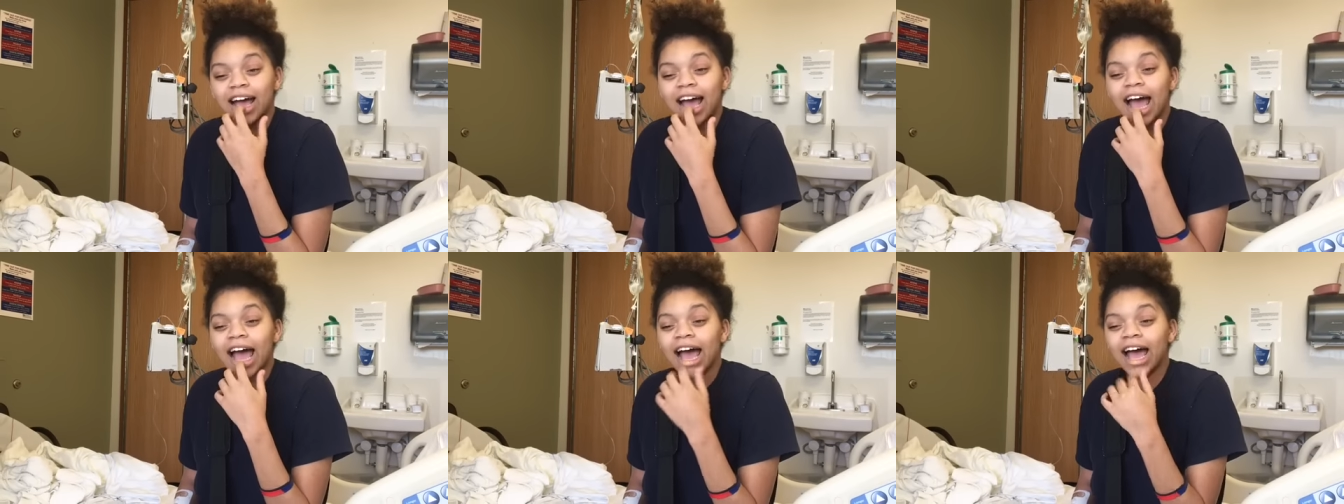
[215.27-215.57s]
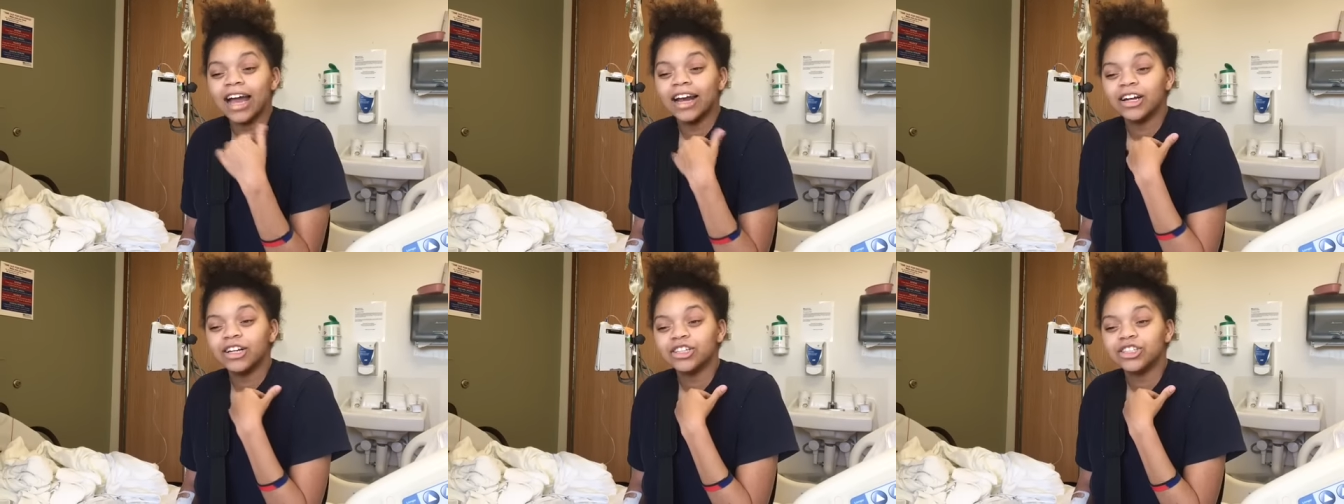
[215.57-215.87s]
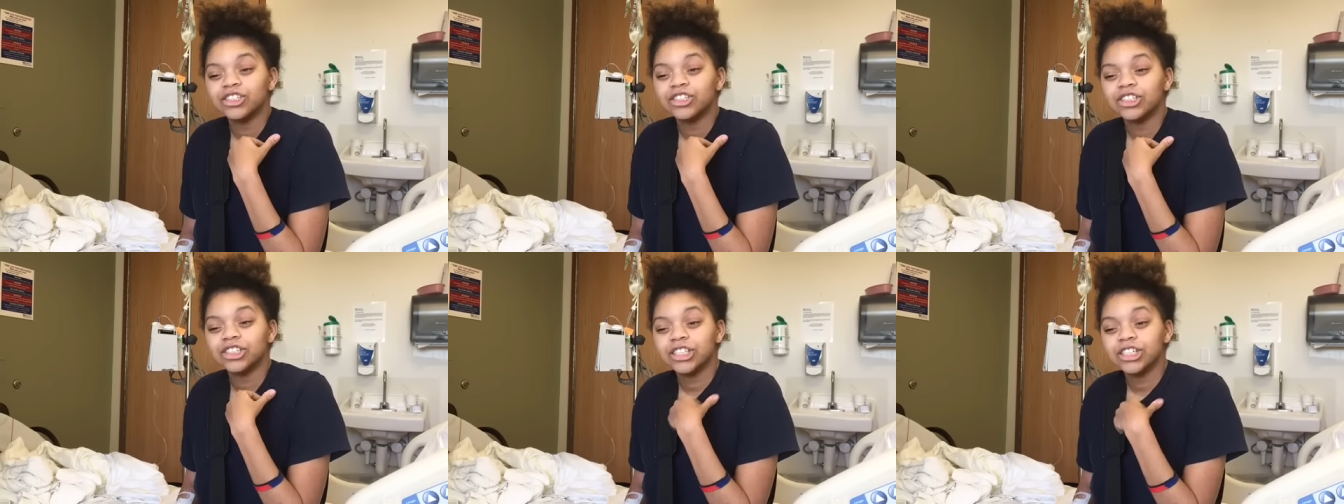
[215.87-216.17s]
I had a
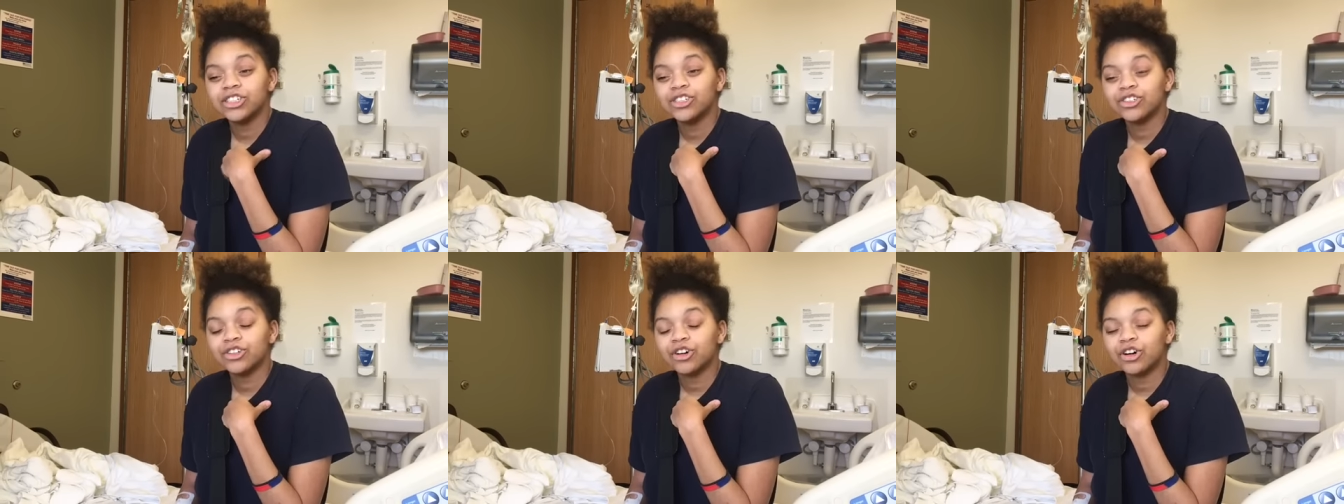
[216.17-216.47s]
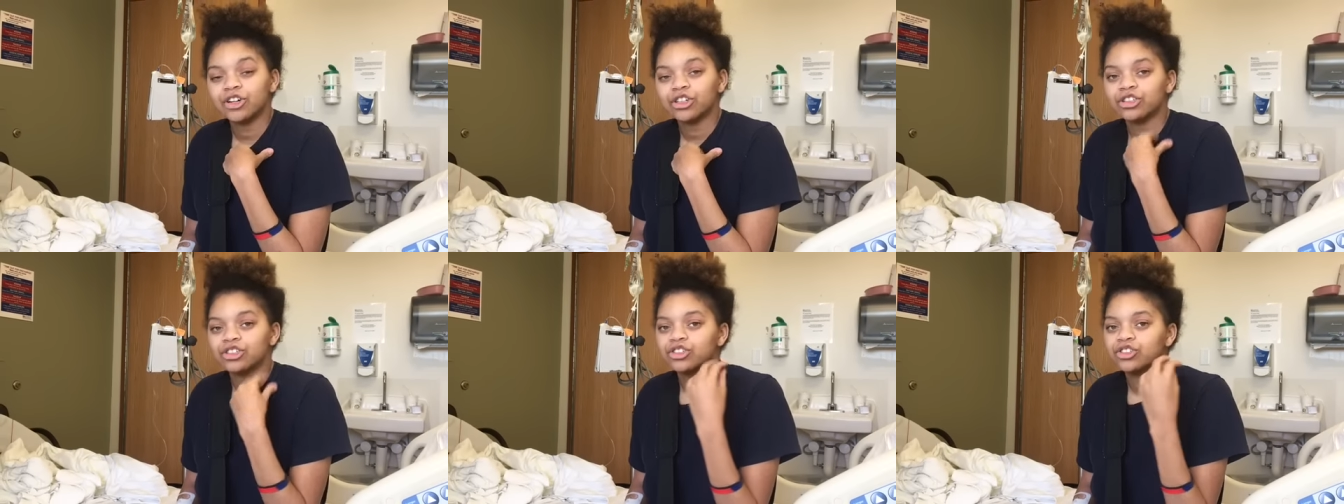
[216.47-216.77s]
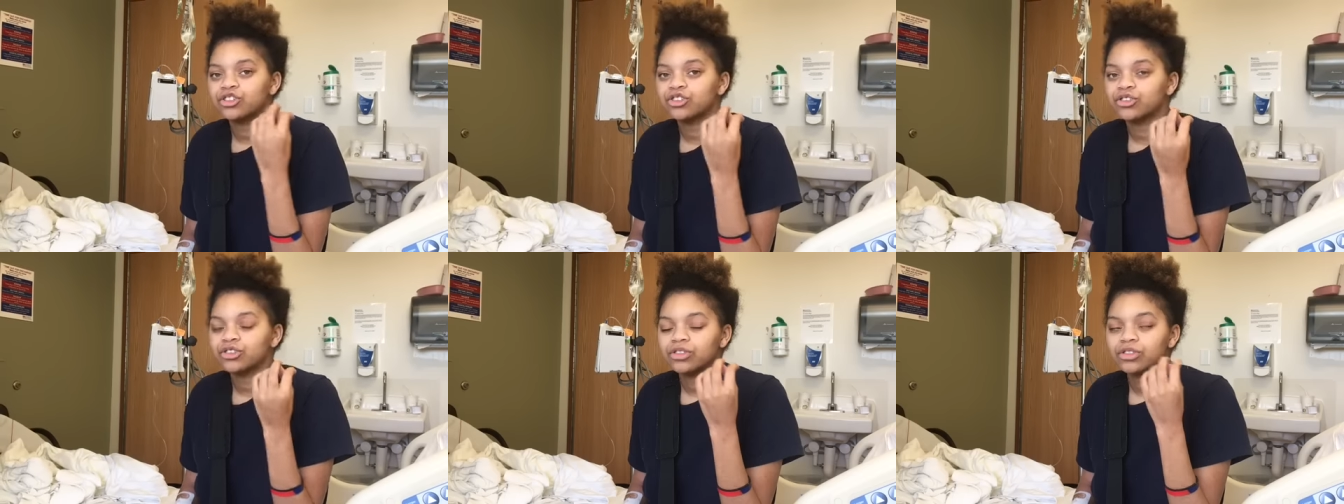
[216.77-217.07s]
seizure or
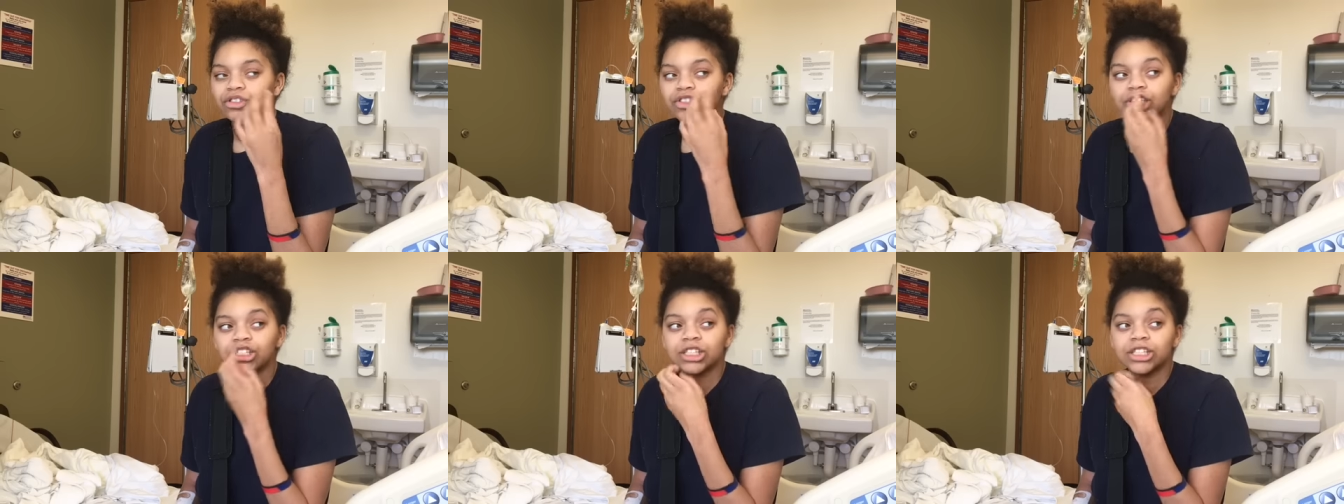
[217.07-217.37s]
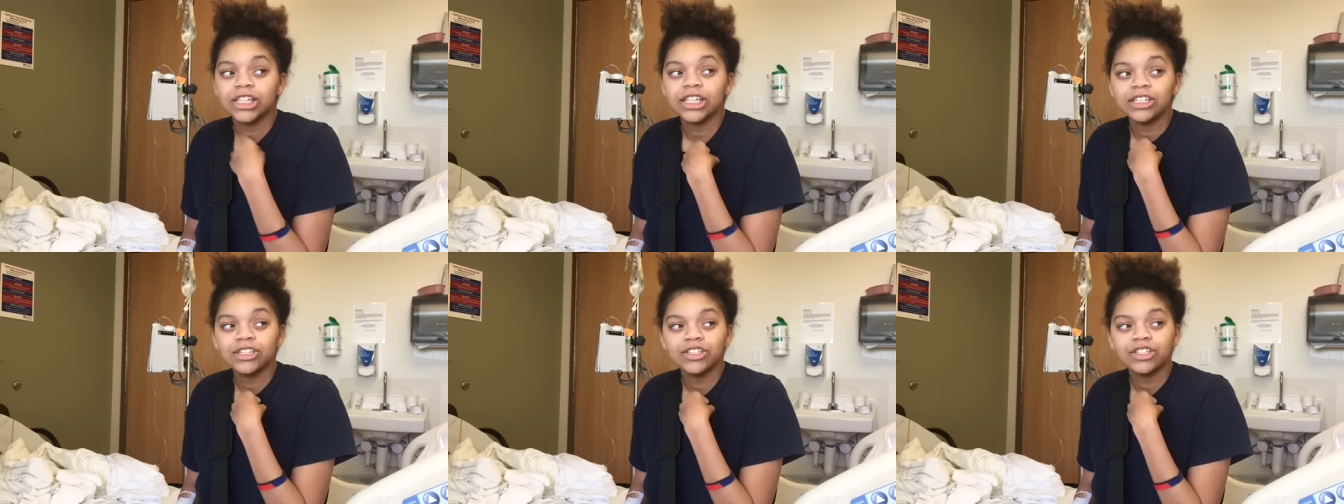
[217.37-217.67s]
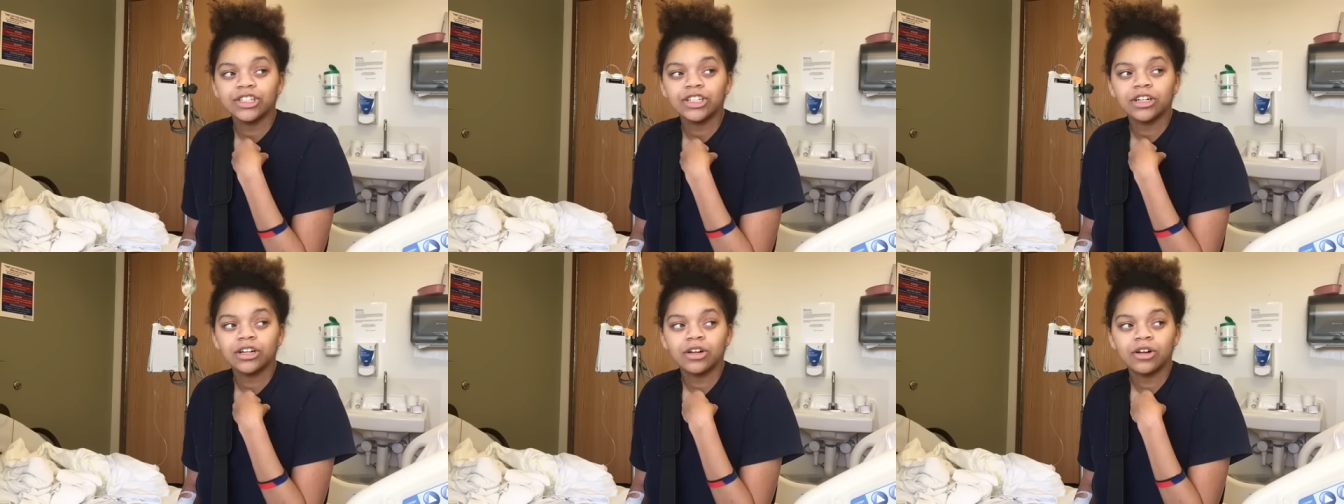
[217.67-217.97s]

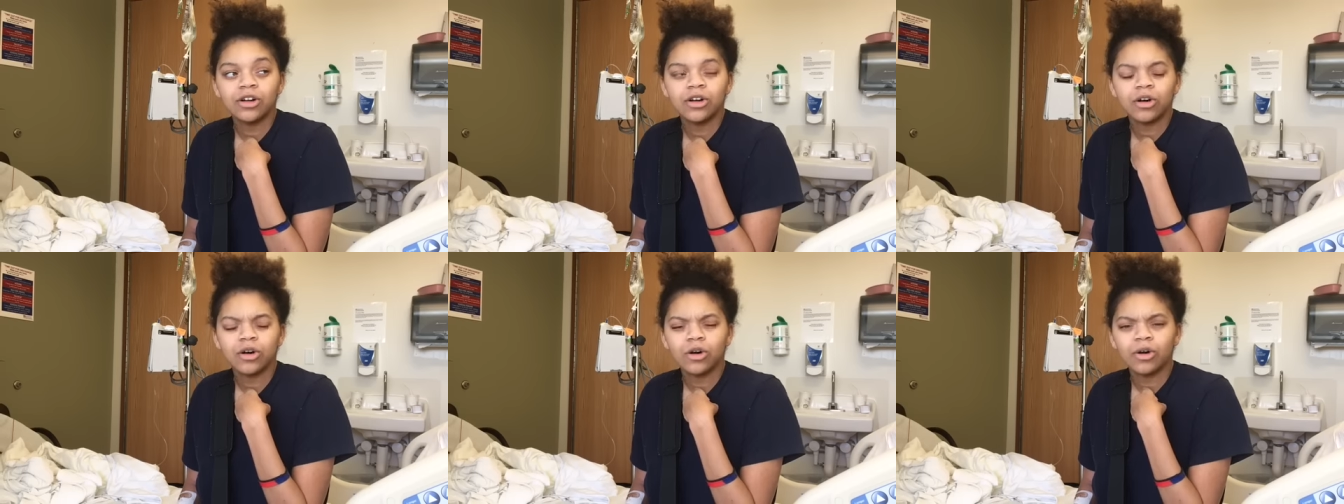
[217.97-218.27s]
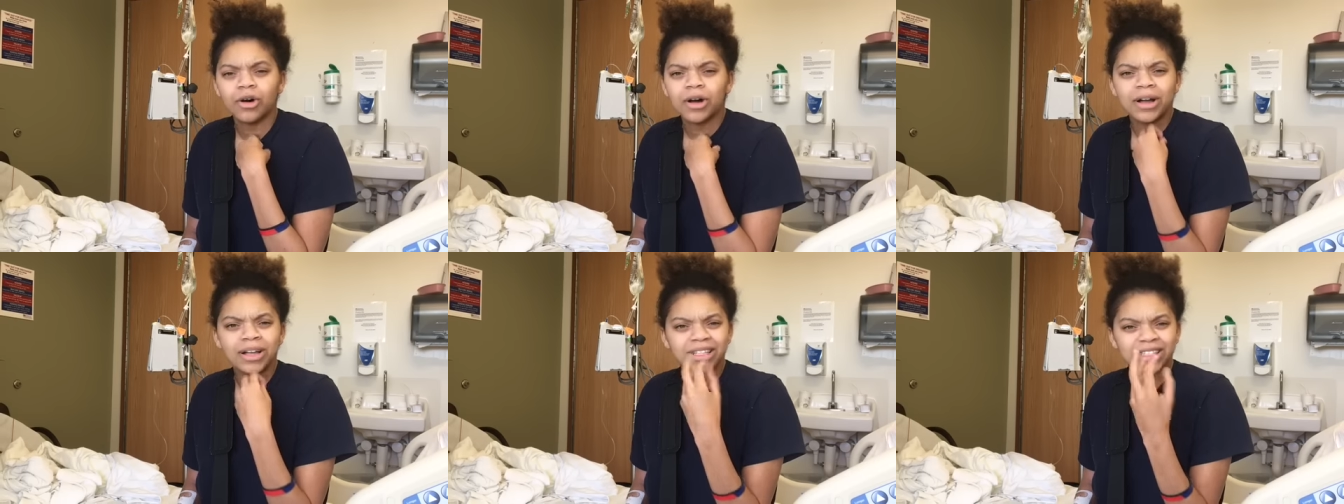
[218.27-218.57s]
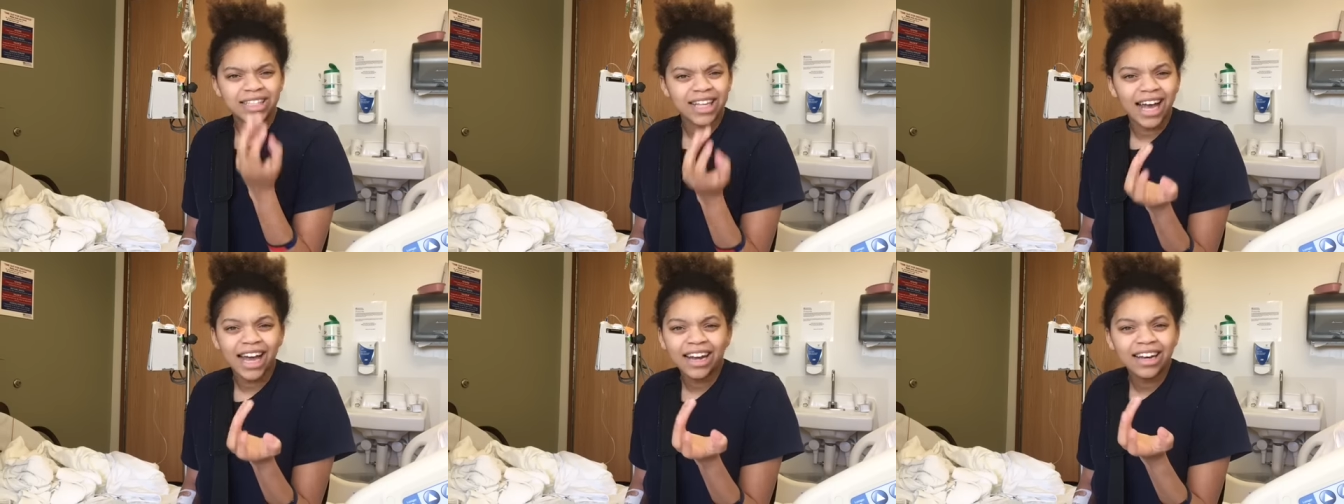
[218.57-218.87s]
seizure or
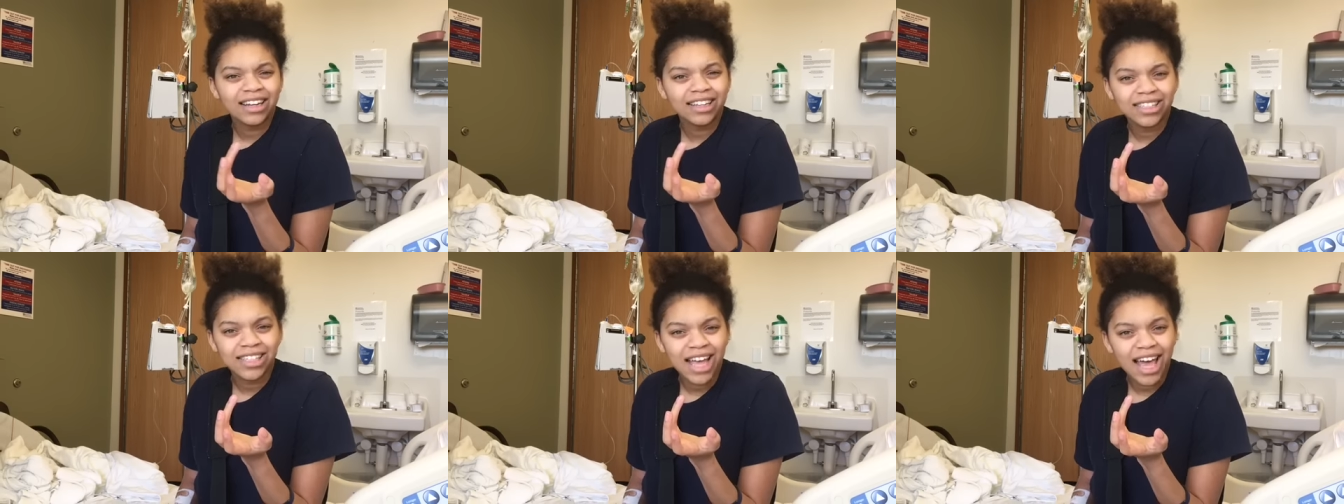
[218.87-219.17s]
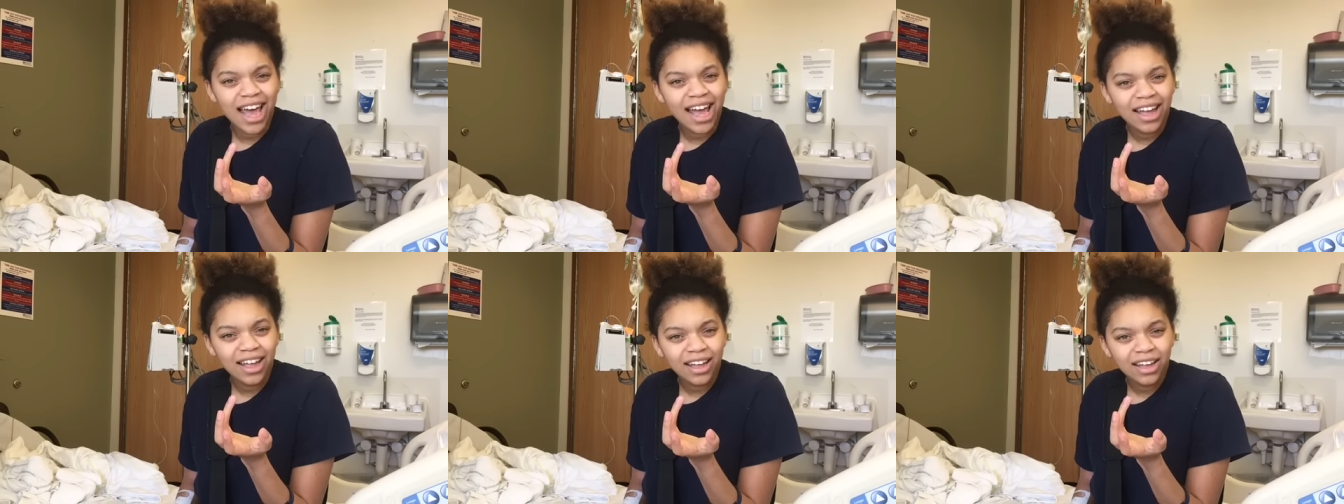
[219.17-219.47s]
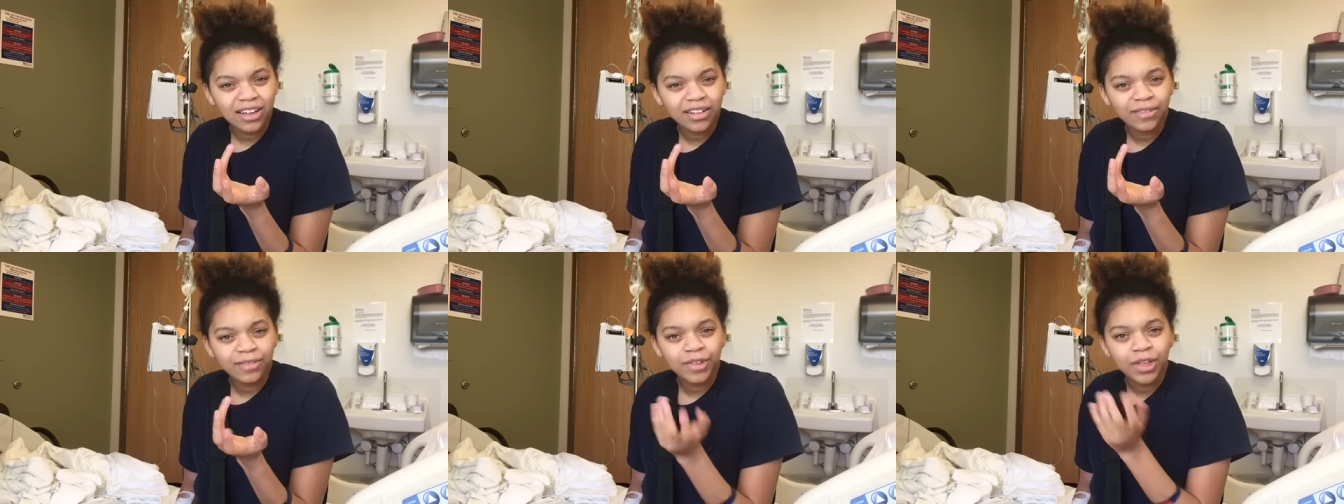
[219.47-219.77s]
anxiety attack,